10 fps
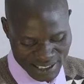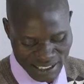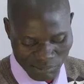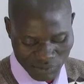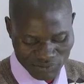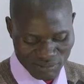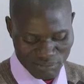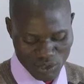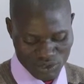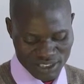some of the
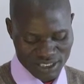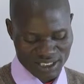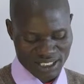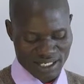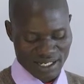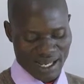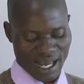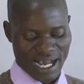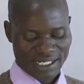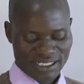most
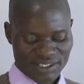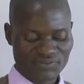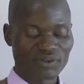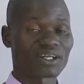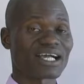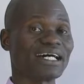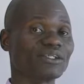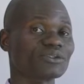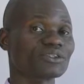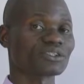active
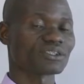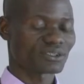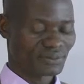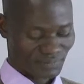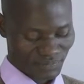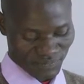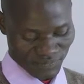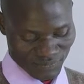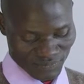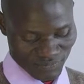volcanoes
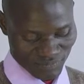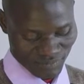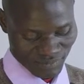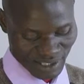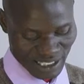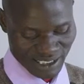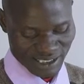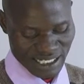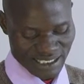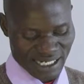
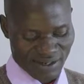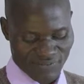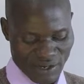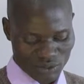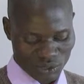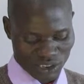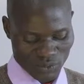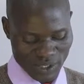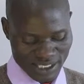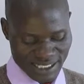that are found on
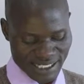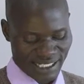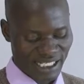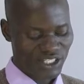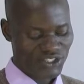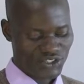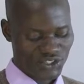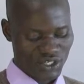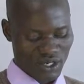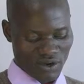the western
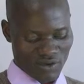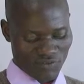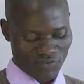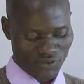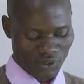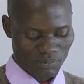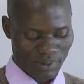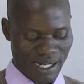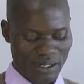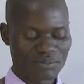edge
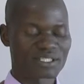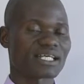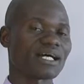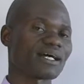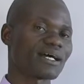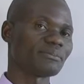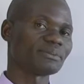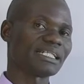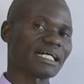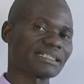from
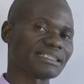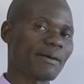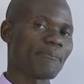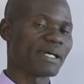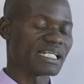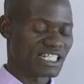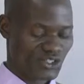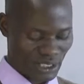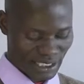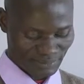Kamchatka
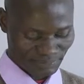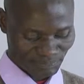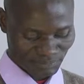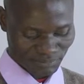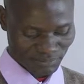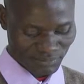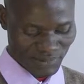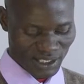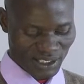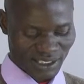Peninsula.
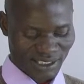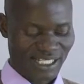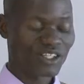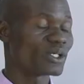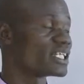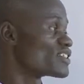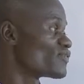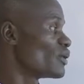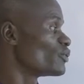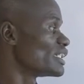That one is
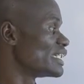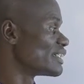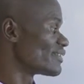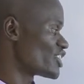found in